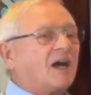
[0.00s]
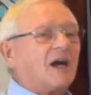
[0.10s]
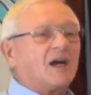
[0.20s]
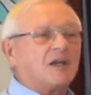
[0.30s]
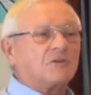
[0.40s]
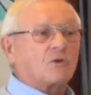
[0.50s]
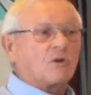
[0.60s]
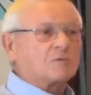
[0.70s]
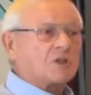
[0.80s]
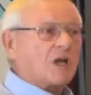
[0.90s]

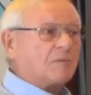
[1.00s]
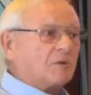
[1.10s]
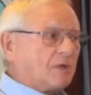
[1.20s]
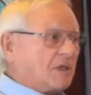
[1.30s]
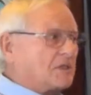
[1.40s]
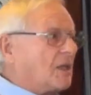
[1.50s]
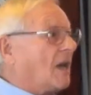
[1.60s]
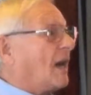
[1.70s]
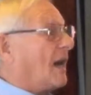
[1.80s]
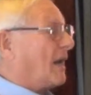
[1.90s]
Norm's comment was,
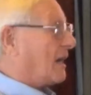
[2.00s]
"I